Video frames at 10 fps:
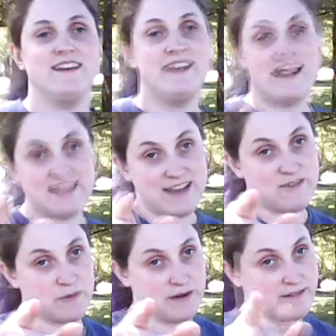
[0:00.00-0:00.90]
not to
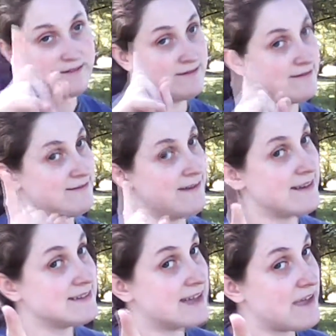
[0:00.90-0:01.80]
everyone. Not
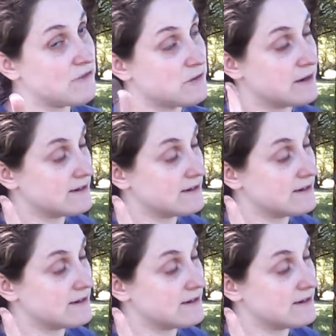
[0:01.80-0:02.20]
to everyone.